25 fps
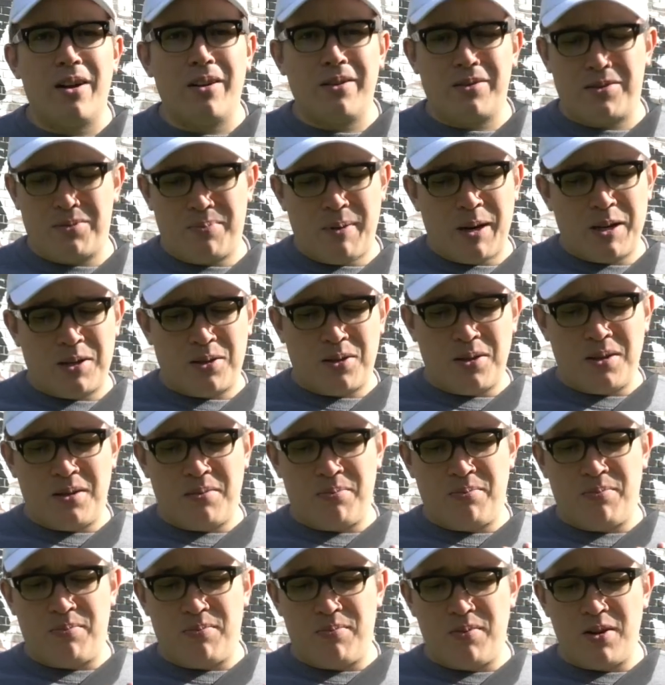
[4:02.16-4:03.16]

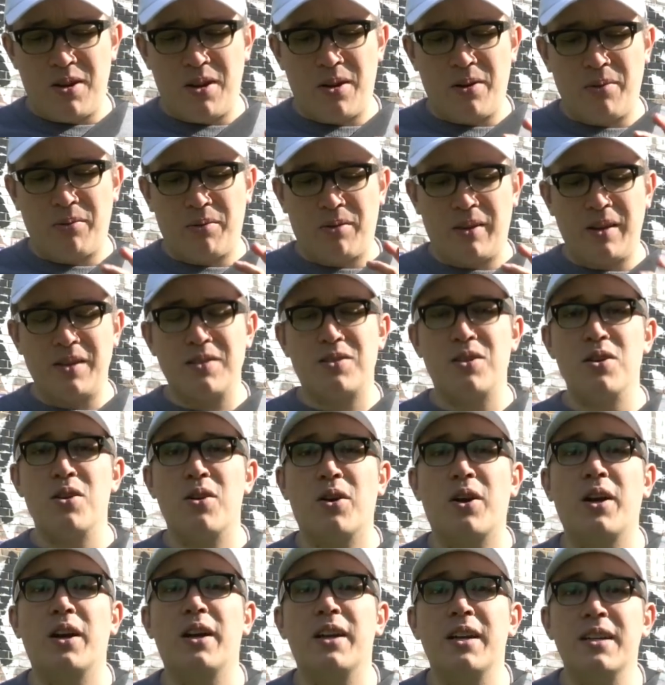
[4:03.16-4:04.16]
especially, things that
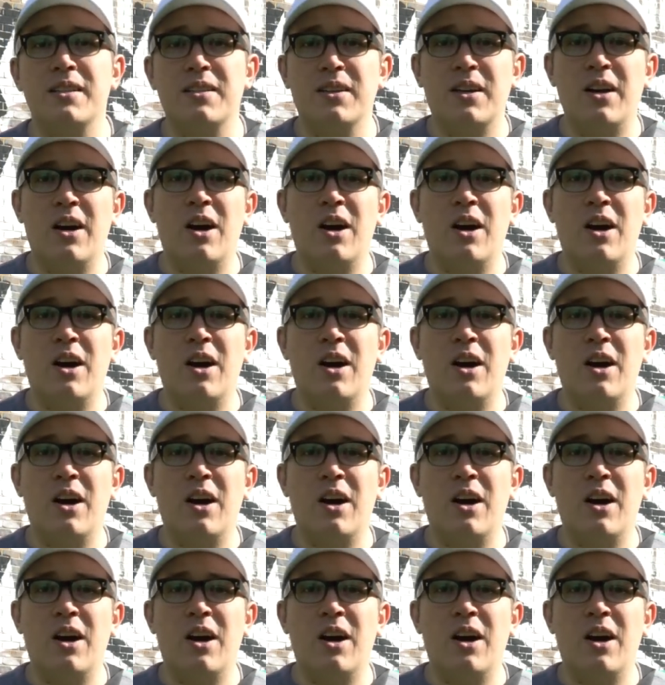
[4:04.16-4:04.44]
you're going to need to